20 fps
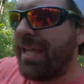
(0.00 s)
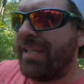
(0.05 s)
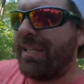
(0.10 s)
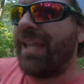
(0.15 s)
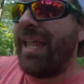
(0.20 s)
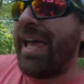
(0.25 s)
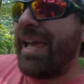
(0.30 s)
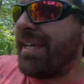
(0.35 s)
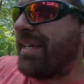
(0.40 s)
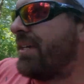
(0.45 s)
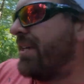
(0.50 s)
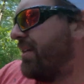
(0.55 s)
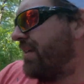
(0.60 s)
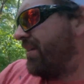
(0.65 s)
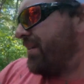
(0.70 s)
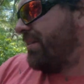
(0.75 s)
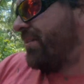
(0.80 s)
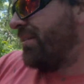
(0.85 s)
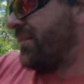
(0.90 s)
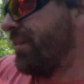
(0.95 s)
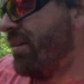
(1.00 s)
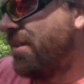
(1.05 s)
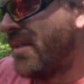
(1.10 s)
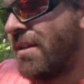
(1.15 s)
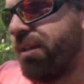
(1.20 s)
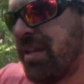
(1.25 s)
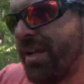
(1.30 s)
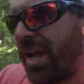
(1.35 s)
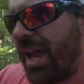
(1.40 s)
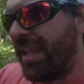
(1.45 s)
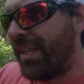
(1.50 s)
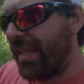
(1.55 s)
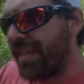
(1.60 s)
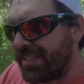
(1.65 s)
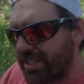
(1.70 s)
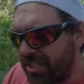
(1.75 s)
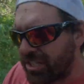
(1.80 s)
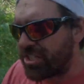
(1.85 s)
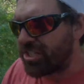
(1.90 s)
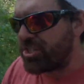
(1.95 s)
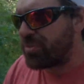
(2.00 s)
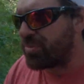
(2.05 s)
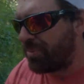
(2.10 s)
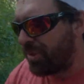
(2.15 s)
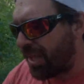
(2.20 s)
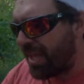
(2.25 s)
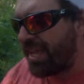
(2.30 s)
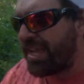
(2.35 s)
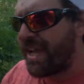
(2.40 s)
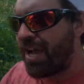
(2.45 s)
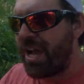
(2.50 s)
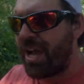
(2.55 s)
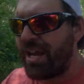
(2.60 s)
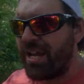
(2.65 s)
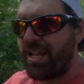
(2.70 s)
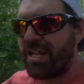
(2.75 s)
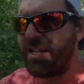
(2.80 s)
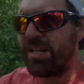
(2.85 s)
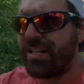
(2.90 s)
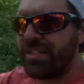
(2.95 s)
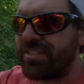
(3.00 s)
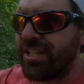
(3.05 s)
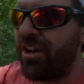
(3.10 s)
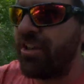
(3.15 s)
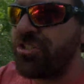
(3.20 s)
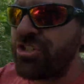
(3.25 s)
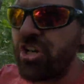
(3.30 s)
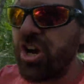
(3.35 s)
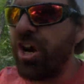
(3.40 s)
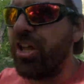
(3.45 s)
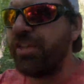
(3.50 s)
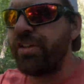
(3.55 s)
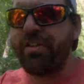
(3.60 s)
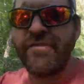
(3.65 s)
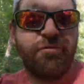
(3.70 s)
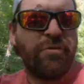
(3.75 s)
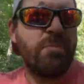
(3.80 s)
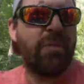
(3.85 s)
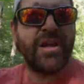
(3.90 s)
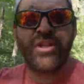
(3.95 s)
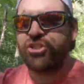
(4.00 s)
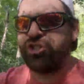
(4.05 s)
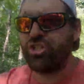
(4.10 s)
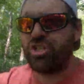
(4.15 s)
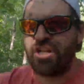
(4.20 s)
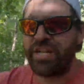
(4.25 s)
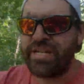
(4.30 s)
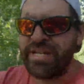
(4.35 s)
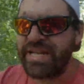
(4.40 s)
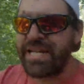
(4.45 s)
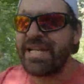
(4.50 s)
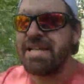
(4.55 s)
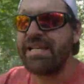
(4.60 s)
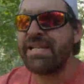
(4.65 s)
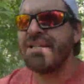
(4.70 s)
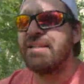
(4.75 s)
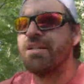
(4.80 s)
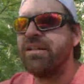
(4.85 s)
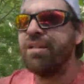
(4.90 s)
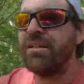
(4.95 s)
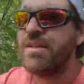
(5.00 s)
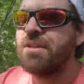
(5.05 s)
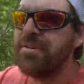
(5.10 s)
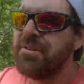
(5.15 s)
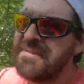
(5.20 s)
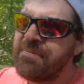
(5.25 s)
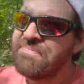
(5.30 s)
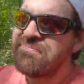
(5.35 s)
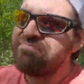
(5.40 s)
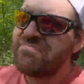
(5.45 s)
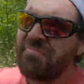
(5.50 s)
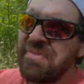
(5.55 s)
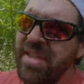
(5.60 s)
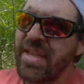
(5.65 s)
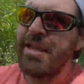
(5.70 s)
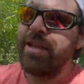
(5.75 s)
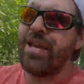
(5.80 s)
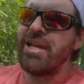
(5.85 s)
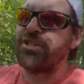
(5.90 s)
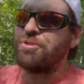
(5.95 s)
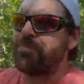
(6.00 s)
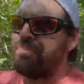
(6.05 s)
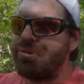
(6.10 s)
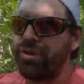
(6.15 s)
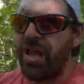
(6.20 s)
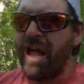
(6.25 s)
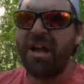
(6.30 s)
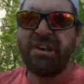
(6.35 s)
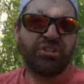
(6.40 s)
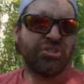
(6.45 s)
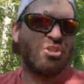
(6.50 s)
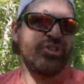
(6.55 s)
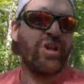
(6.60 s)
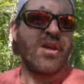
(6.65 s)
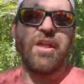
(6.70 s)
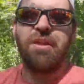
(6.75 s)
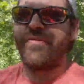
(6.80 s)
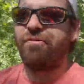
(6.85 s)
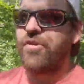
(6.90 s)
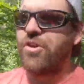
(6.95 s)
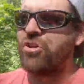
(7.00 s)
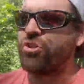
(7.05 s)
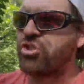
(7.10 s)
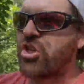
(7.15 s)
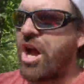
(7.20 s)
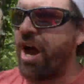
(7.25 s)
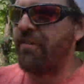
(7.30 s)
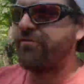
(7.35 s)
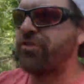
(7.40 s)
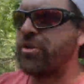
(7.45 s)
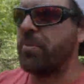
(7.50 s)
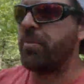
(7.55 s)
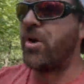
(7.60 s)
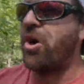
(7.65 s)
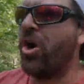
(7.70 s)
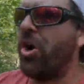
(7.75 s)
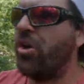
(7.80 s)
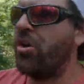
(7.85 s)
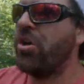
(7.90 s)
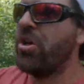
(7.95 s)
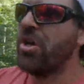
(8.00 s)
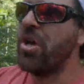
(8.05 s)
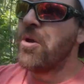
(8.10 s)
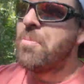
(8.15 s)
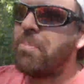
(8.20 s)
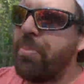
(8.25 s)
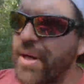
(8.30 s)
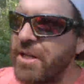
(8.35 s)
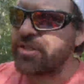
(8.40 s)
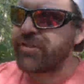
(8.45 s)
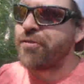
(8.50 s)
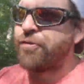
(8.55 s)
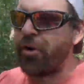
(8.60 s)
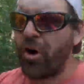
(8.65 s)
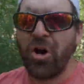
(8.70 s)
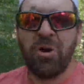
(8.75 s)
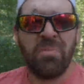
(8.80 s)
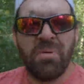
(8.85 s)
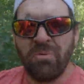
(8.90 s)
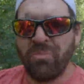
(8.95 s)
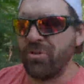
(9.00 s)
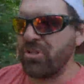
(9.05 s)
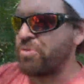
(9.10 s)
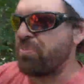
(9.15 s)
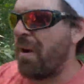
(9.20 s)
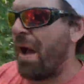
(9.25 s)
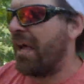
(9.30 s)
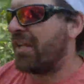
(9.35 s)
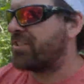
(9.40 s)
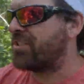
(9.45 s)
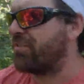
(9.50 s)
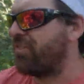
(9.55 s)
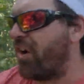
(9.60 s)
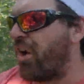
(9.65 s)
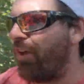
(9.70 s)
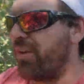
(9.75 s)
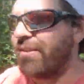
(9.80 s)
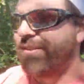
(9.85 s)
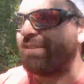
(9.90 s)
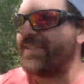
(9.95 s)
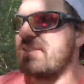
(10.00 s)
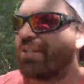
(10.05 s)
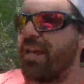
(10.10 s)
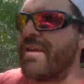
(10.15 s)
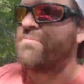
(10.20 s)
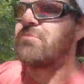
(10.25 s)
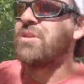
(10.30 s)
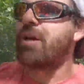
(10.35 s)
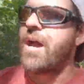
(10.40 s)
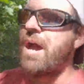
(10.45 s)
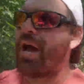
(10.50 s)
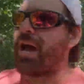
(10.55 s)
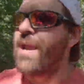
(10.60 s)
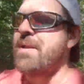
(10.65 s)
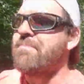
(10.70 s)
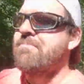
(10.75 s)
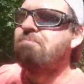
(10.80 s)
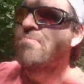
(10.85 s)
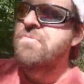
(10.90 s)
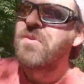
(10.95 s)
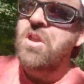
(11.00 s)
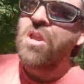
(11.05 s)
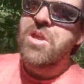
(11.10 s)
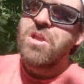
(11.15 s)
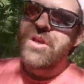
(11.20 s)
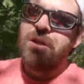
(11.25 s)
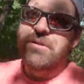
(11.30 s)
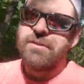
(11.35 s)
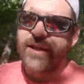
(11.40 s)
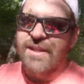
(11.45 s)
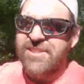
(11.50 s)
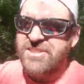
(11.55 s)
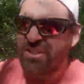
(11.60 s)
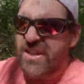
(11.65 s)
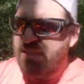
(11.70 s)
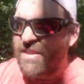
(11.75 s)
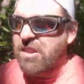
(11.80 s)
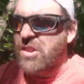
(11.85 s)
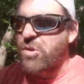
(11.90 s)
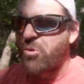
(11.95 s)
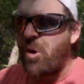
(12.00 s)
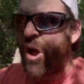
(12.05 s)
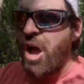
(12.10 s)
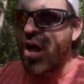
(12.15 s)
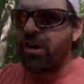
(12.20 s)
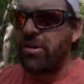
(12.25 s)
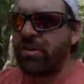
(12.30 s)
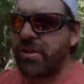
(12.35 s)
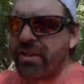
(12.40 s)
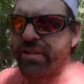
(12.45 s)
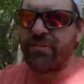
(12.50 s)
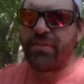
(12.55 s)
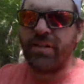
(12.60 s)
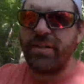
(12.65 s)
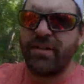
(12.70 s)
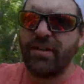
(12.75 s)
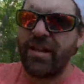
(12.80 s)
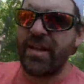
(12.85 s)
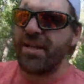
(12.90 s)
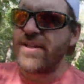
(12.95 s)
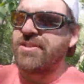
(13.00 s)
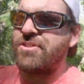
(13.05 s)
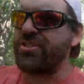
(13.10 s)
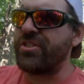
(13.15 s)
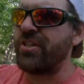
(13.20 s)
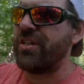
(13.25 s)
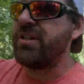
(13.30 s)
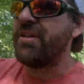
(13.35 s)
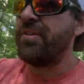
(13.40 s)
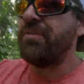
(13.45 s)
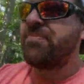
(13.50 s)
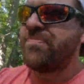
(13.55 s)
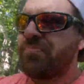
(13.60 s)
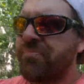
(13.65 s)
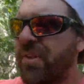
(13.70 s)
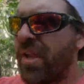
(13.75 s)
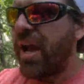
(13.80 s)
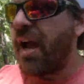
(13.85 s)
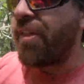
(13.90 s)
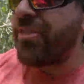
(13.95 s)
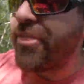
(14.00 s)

like the display on it. It tells you all the information you need. It's plush, it feels comfortable, but it's firm and responsive all at the same time. Like I said, the throttle even, I